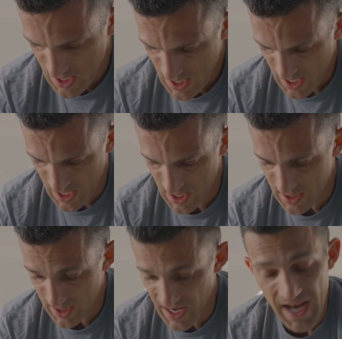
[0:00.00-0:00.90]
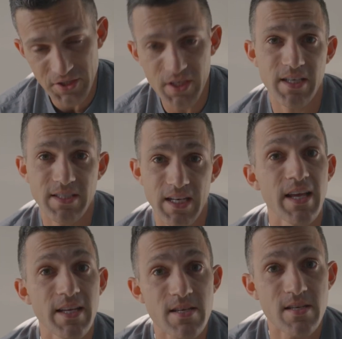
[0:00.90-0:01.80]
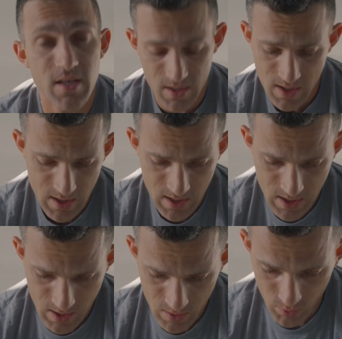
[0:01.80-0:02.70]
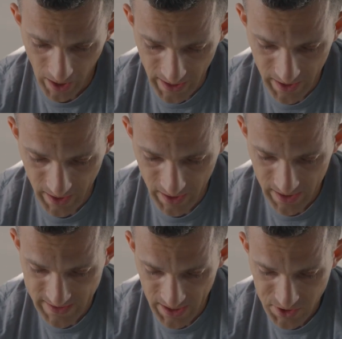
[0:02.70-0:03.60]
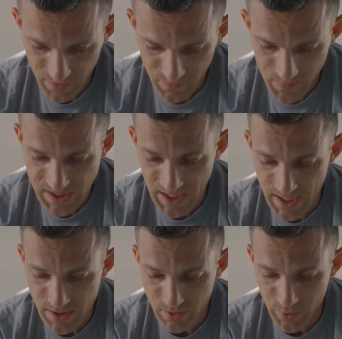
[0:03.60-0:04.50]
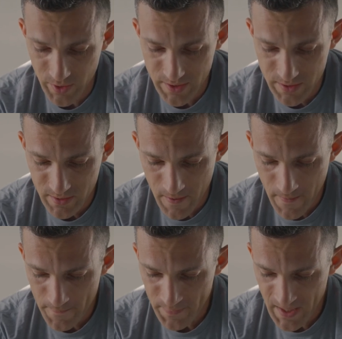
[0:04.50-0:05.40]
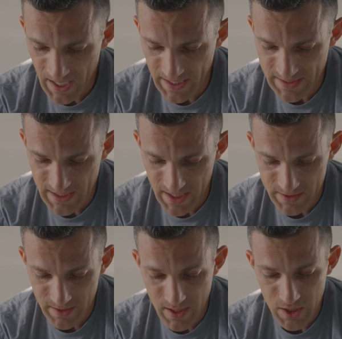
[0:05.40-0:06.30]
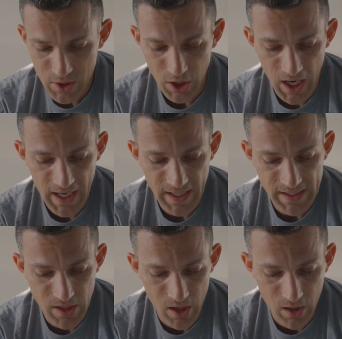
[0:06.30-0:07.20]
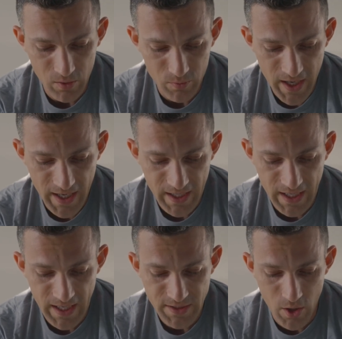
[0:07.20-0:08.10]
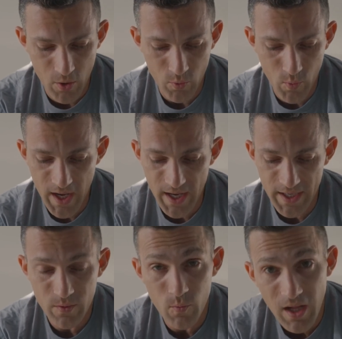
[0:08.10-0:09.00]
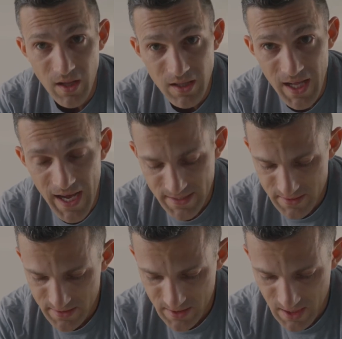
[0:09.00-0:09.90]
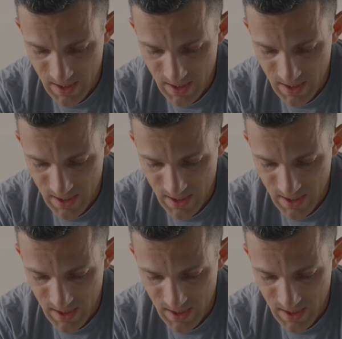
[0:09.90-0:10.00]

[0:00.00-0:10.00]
and it actually isn't his writing, it's actually from C.S. Lewis. And he says, crying is all right in its own way while it lasts.